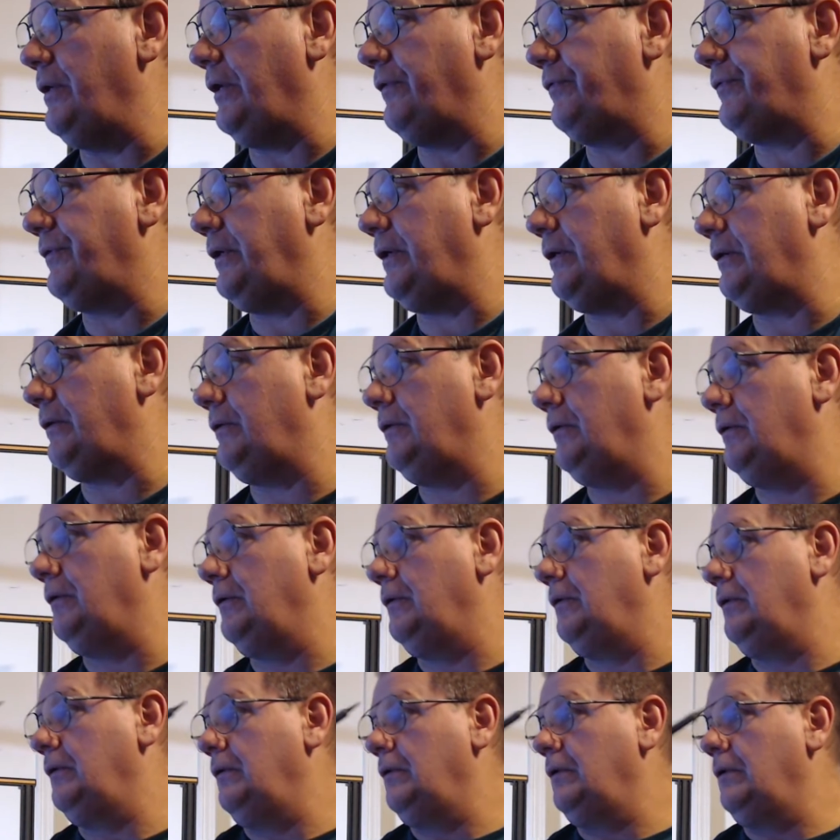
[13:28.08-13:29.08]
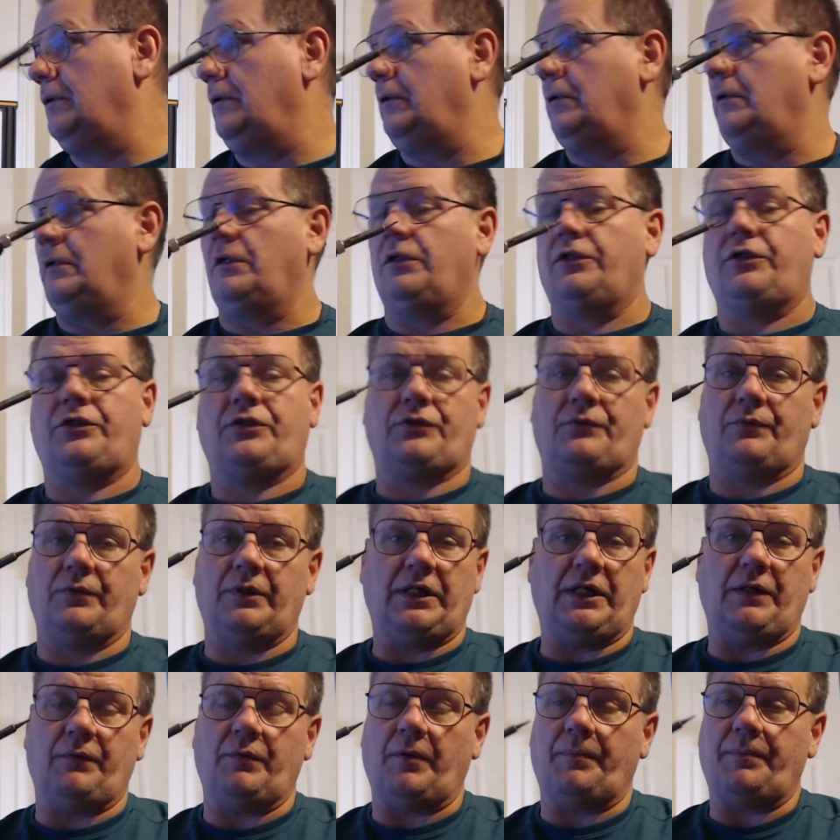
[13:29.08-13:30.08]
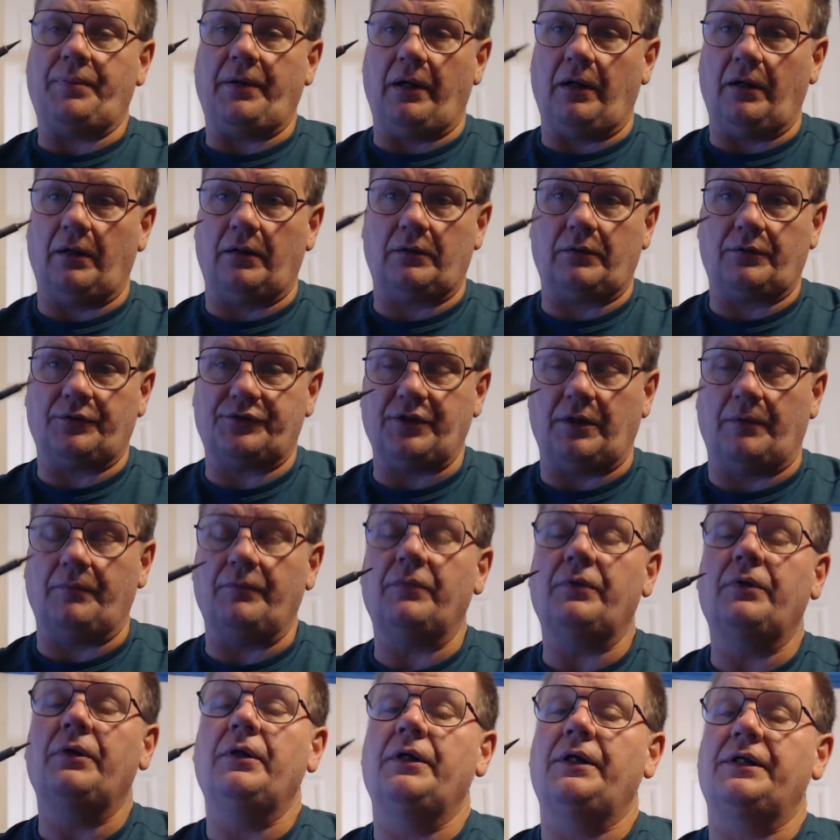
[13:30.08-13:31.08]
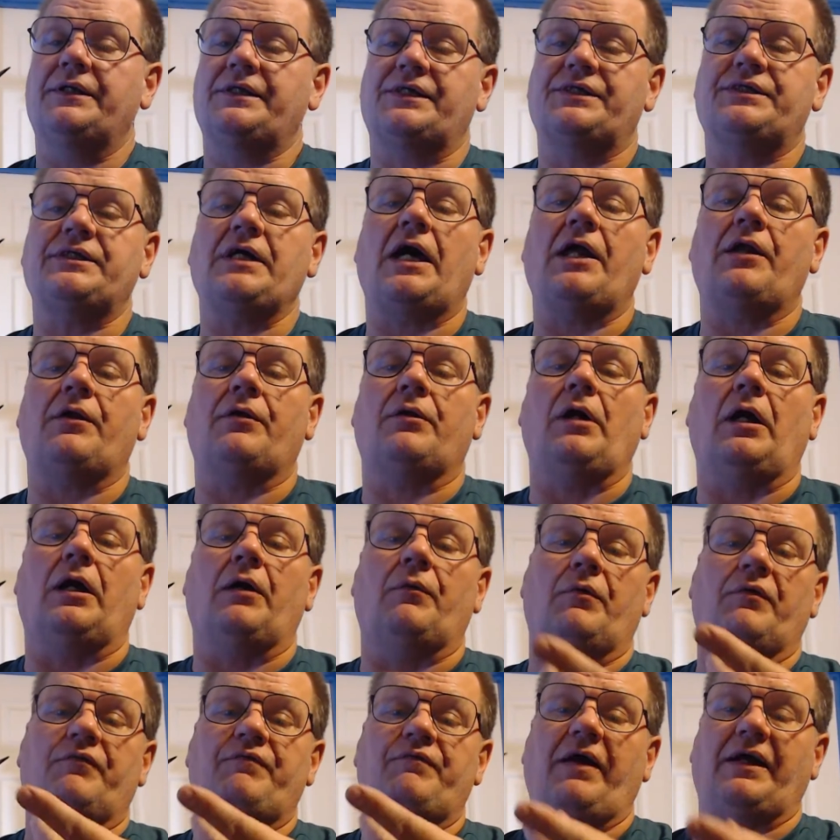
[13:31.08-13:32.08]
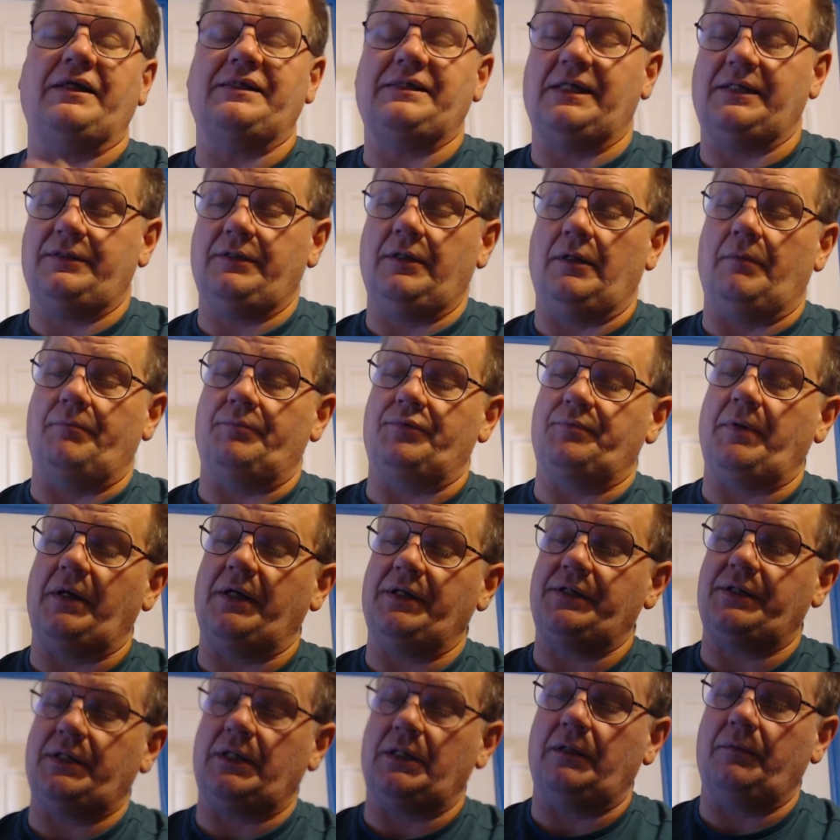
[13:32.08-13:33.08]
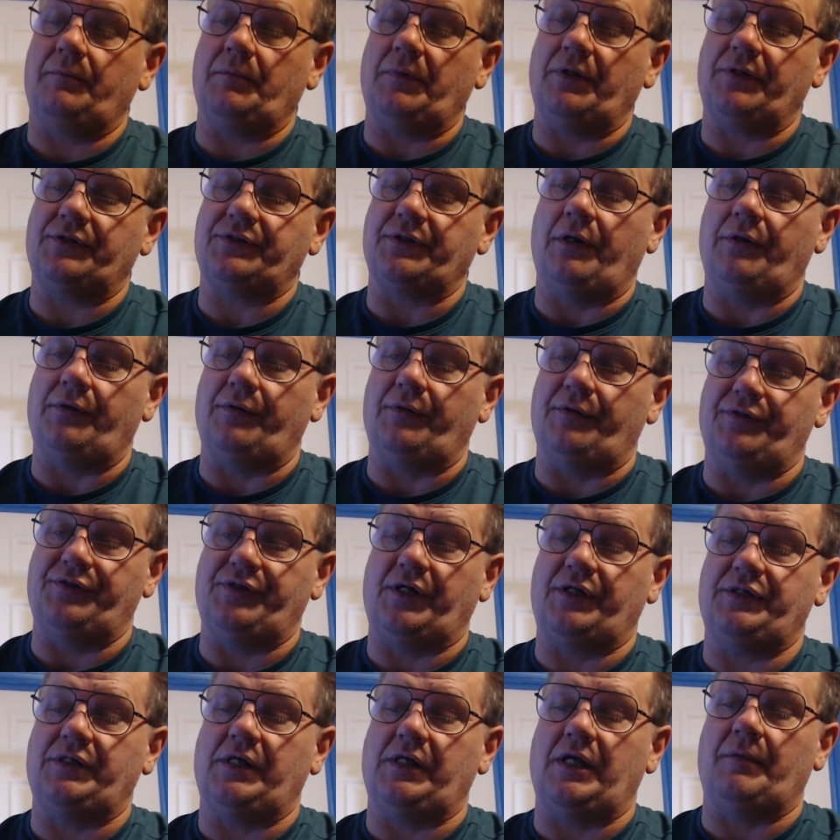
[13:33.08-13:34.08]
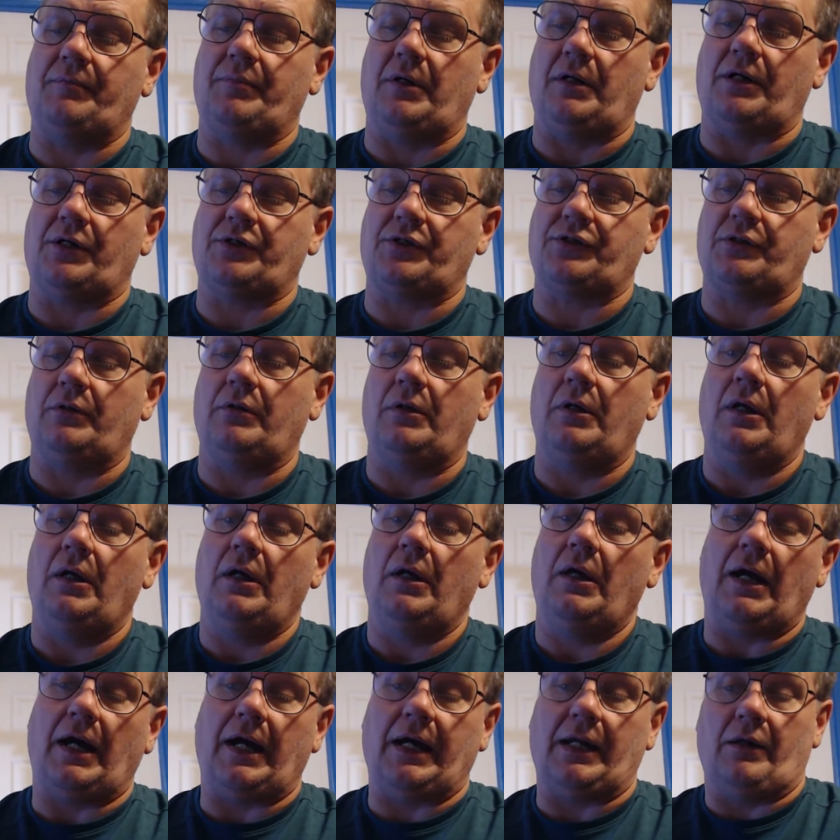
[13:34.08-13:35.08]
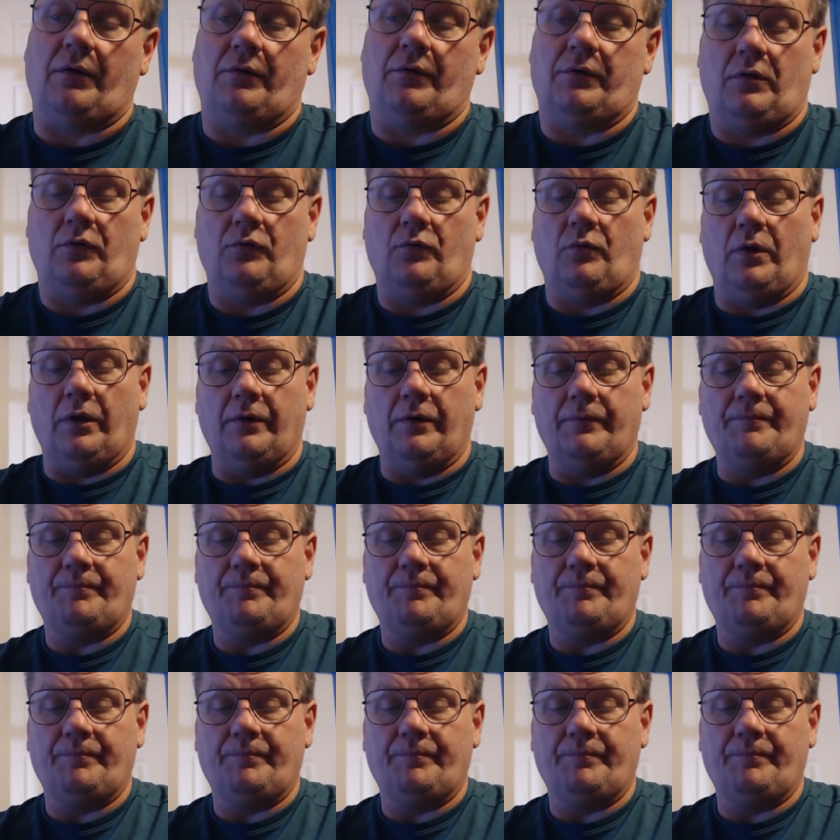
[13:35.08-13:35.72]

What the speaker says: thing, 3D repair or something. It's a soldering iron with fancy tips, basically, but it's 168 bucks, so I don't own one.